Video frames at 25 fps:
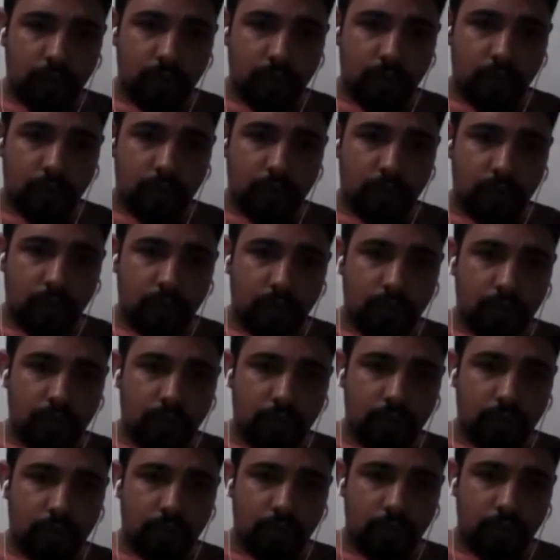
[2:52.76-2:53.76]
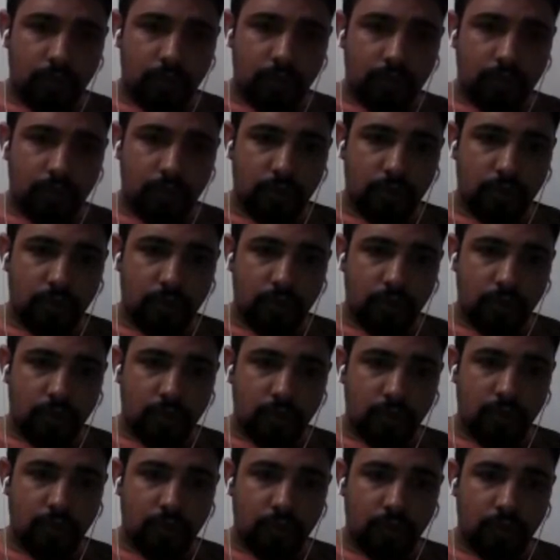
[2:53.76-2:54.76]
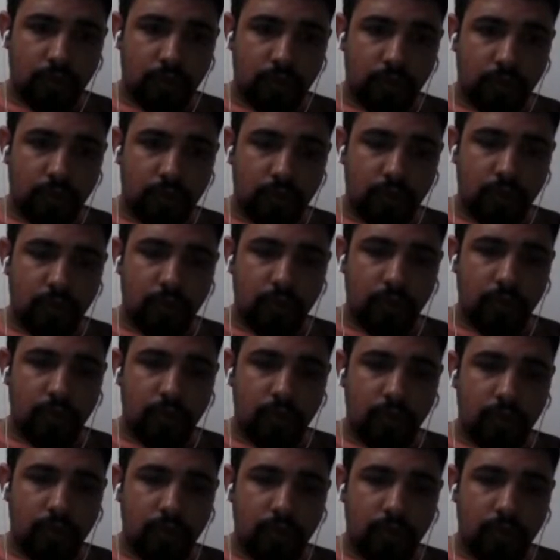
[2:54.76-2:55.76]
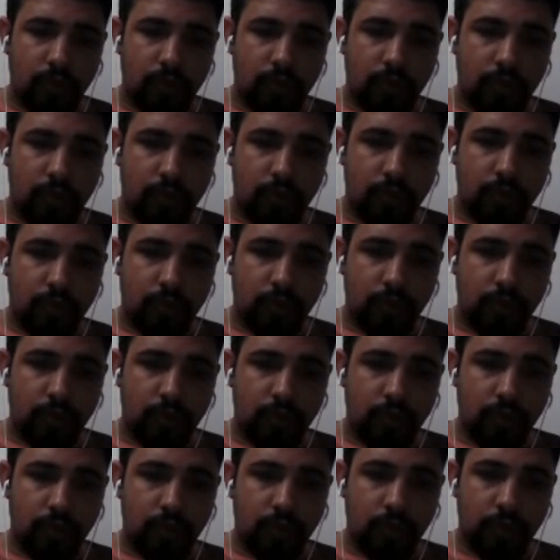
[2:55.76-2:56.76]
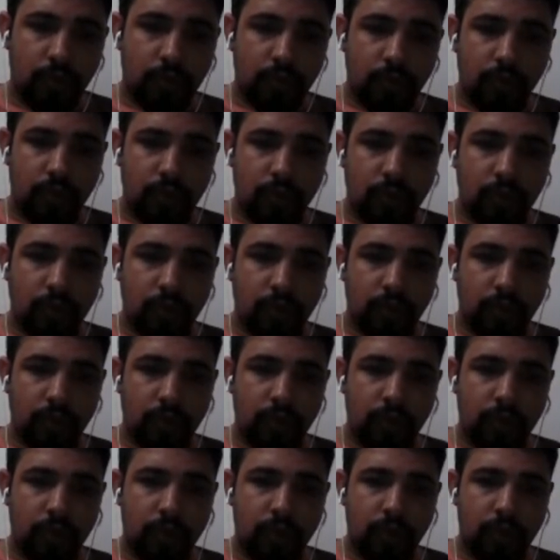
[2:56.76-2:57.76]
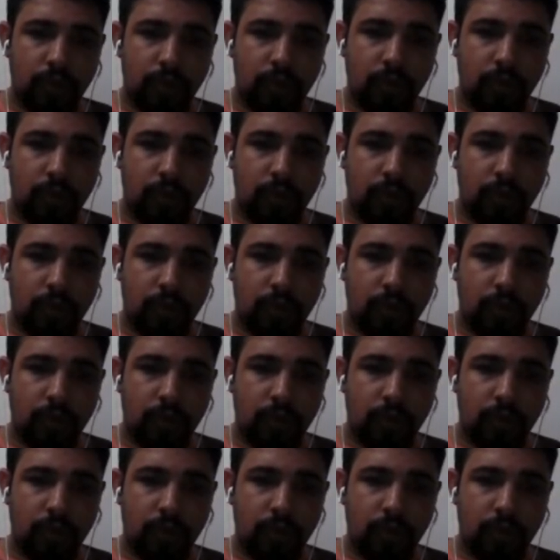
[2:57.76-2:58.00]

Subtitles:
[no speech]